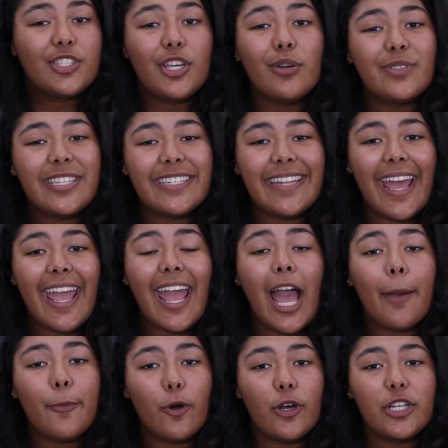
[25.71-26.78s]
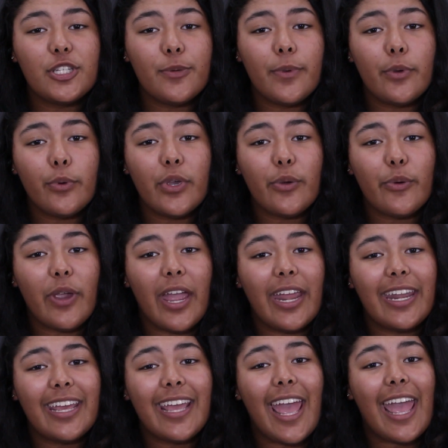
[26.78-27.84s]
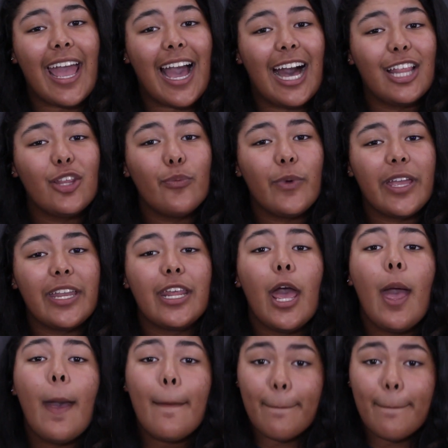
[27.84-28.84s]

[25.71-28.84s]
So today I'm going to be recreating a Halloween